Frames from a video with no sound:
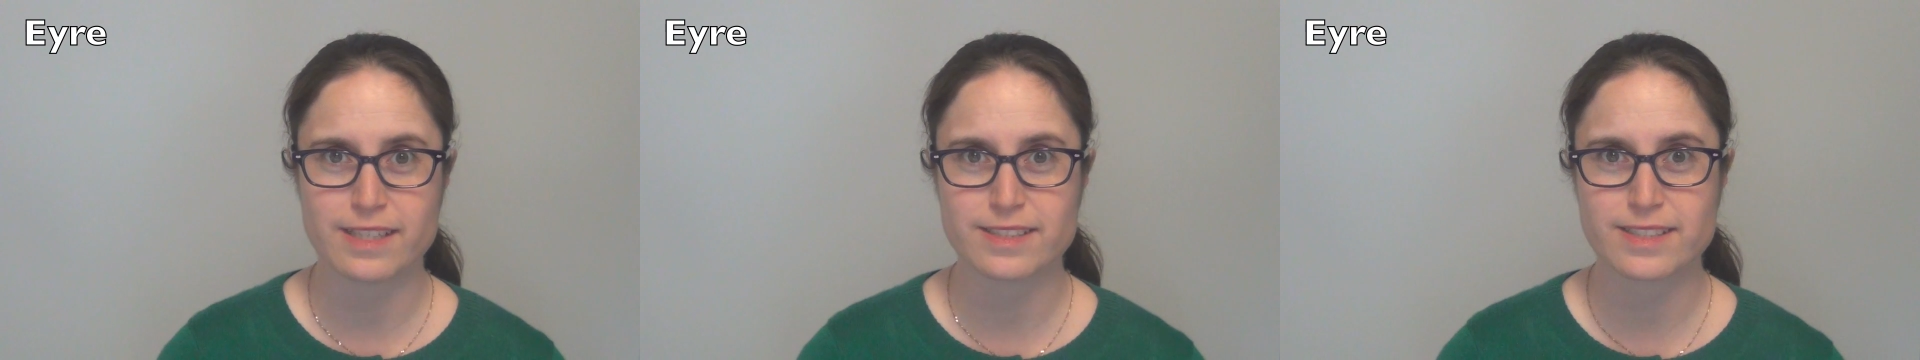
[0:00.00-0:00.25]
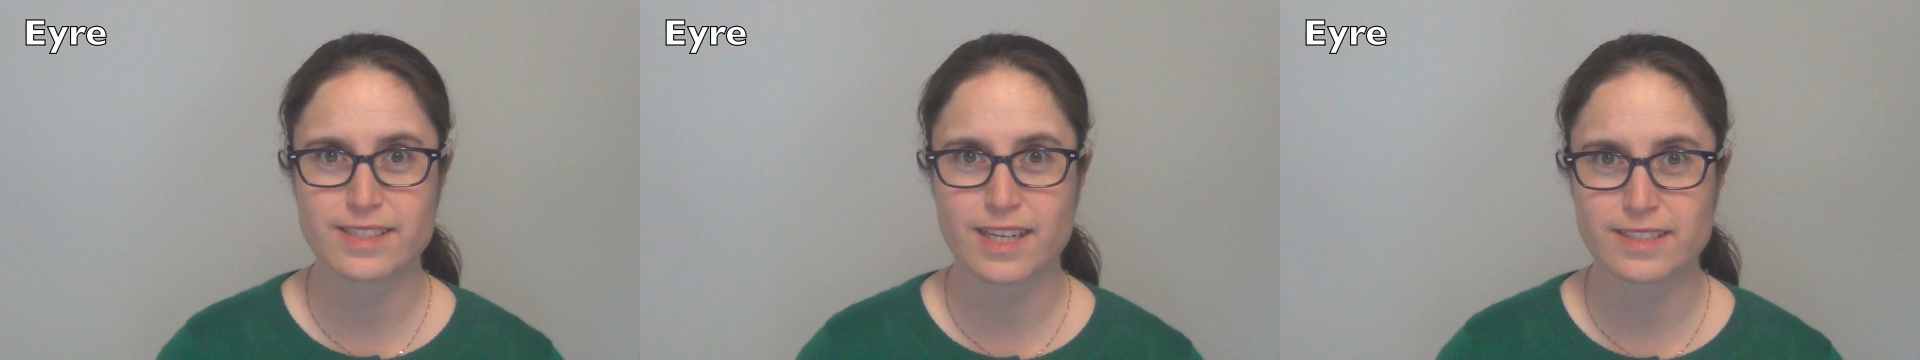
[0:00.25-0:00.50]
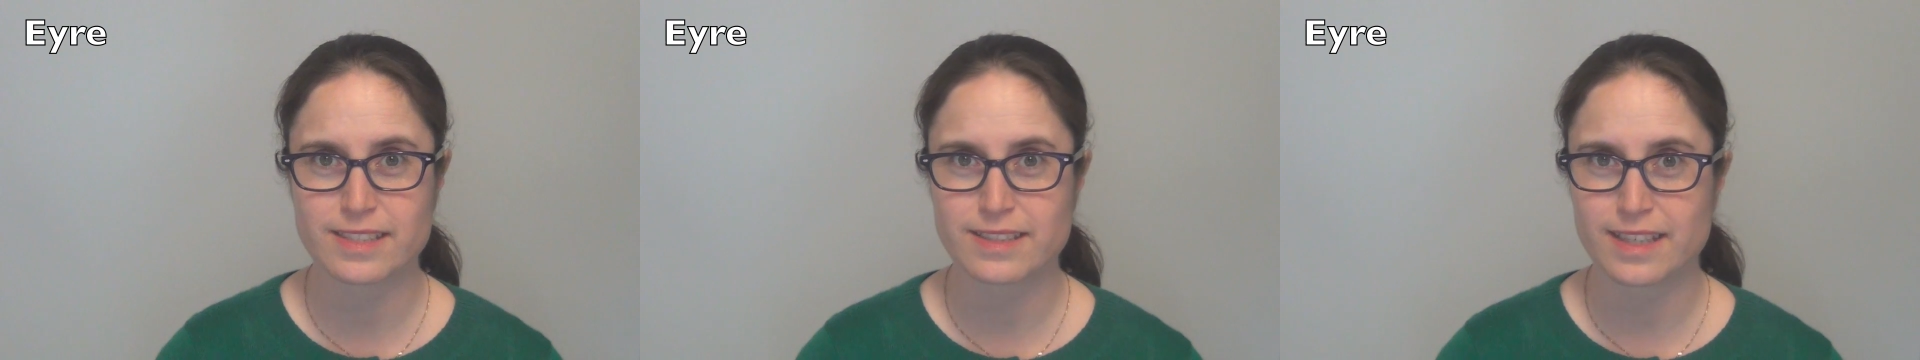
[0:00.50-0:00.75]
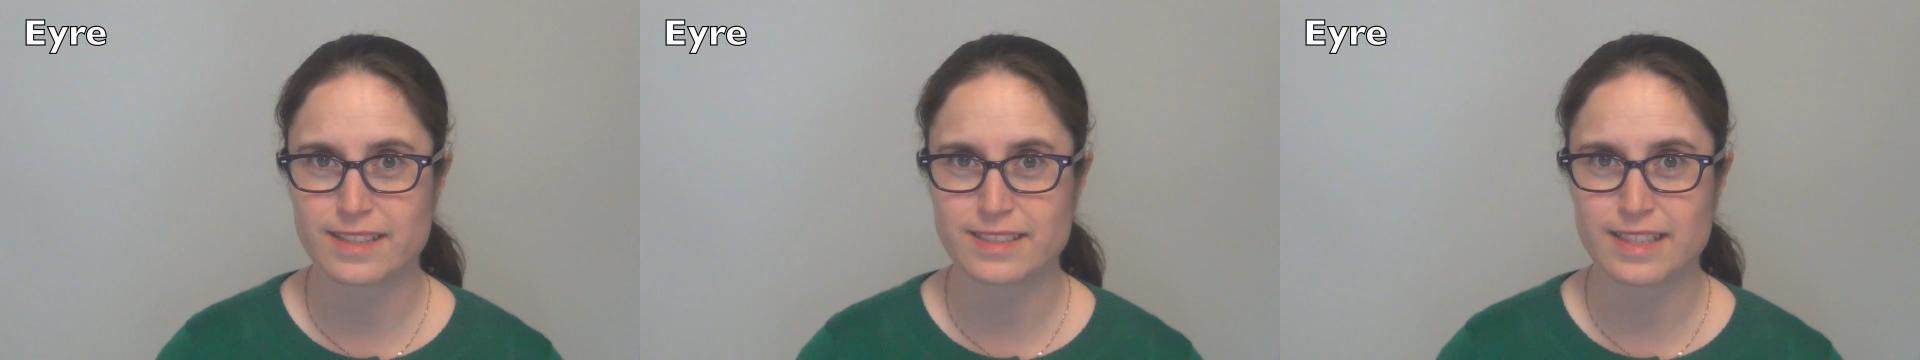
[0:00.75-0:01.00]
as
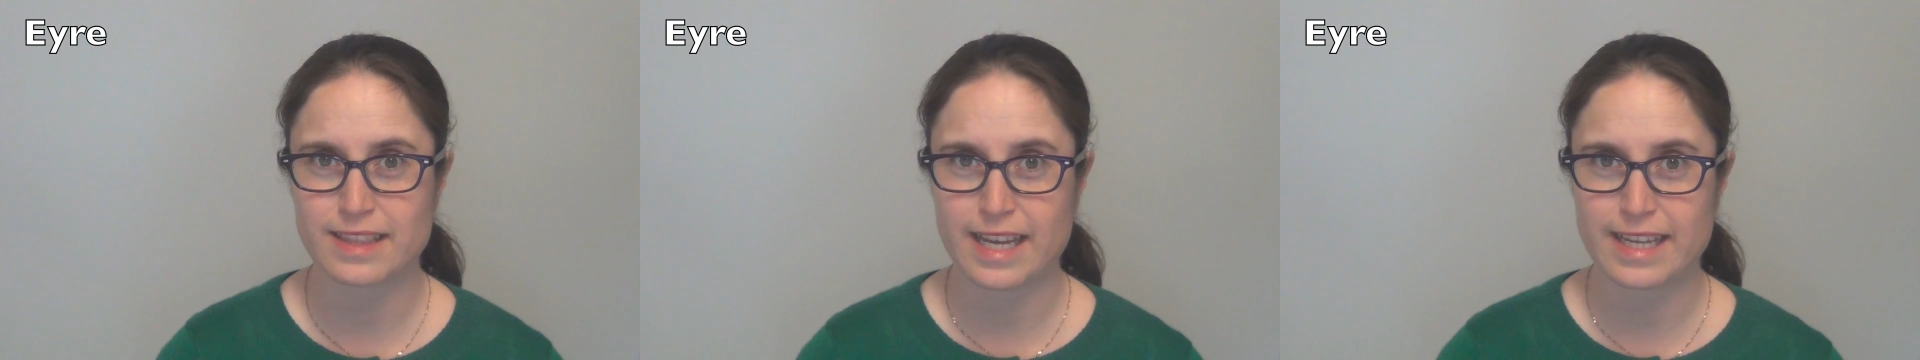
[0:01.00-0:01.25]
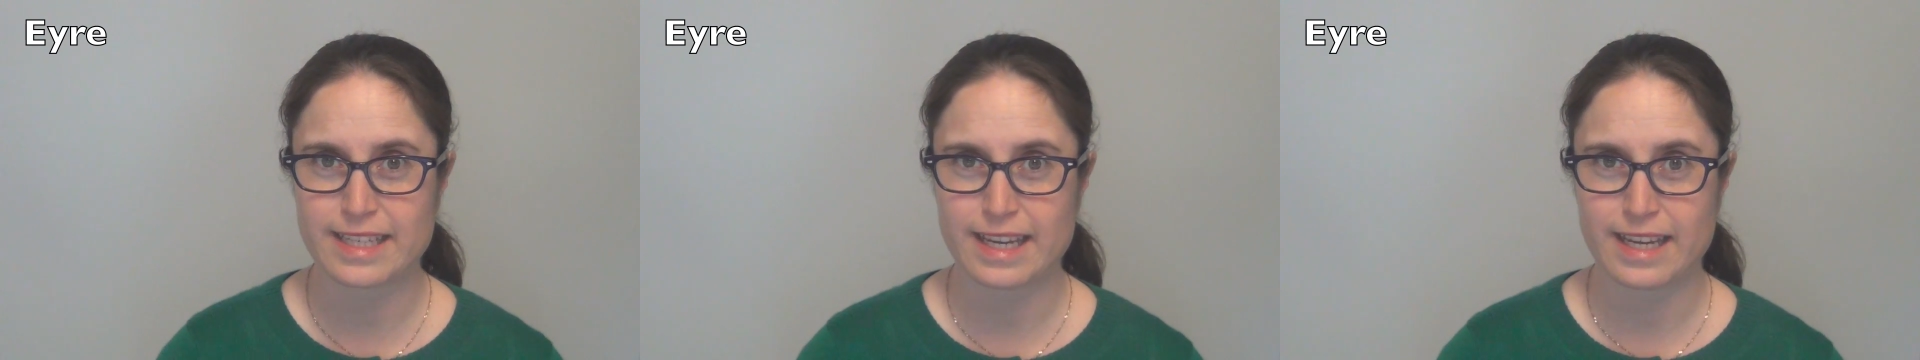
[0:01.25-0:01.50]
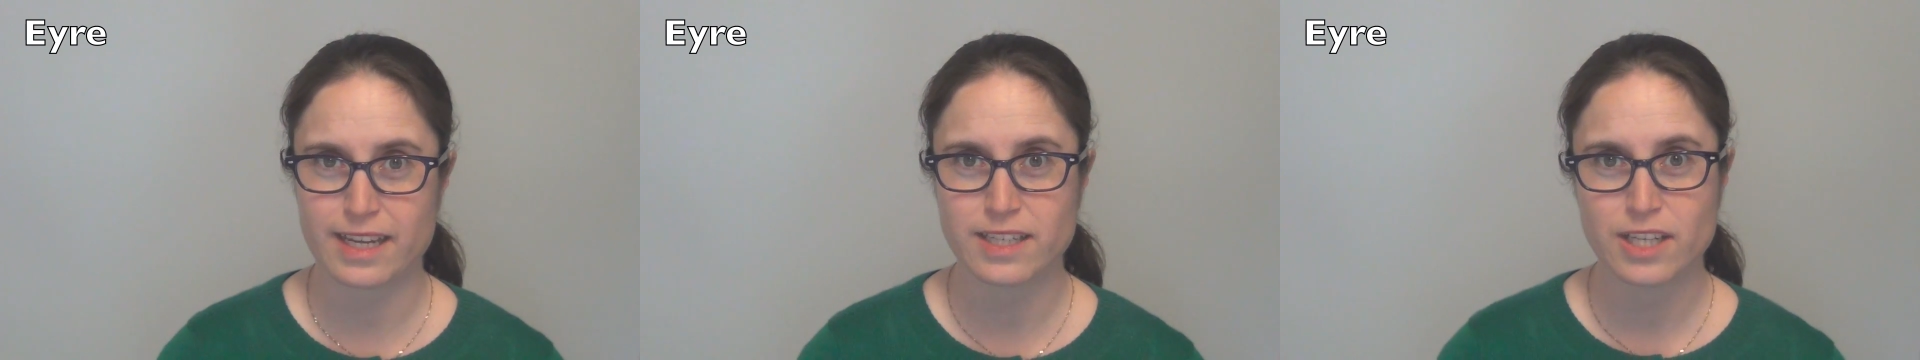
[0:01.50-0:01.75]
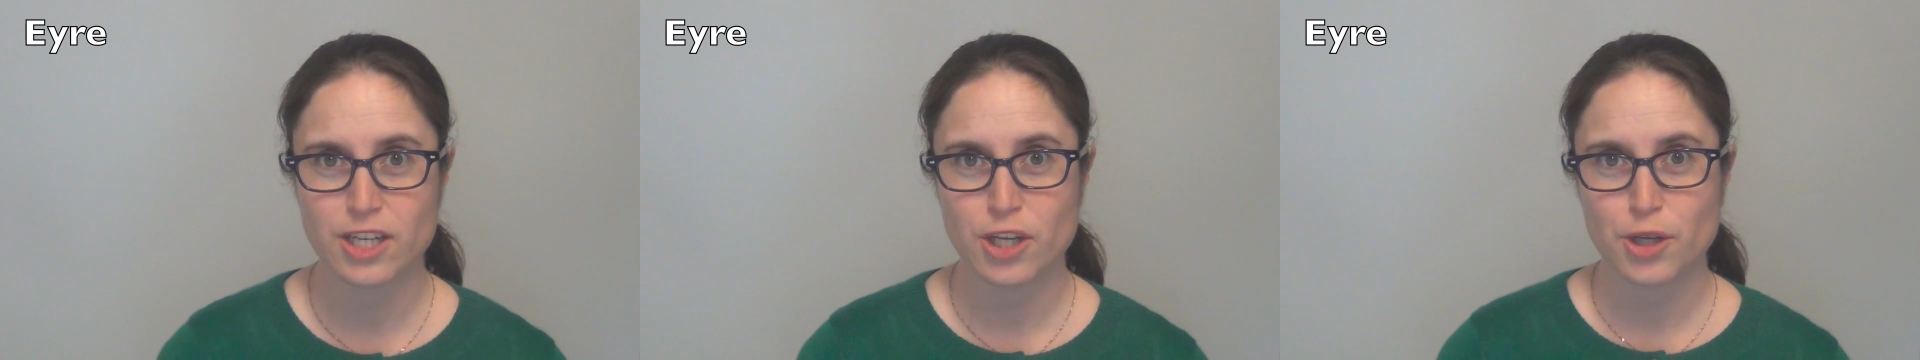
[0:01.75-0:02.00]
Katithunda Lake Eyre,